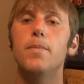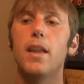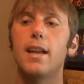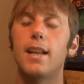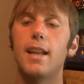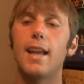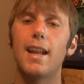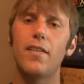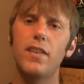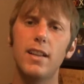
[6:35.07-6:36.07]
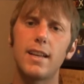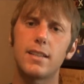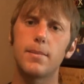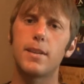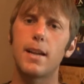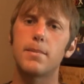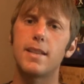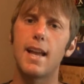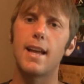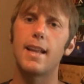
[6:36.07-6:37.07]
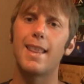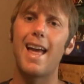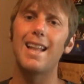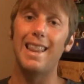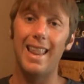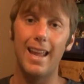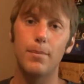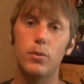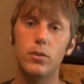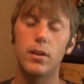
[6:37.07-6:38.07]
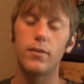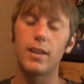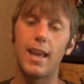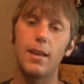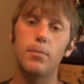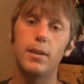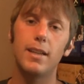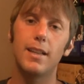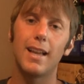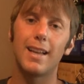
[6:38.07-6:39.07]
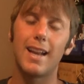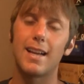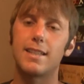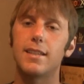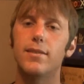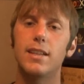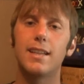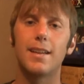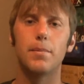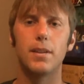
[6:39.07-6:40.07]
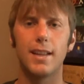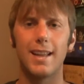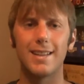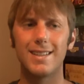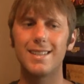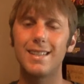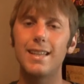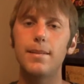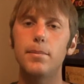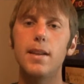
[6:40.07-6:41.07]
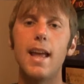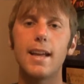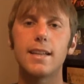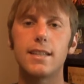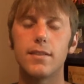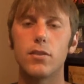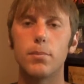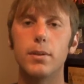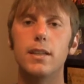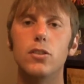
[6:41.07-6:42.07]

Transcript: And I feel like sometimes that label of a game being like an activity can seem negative or be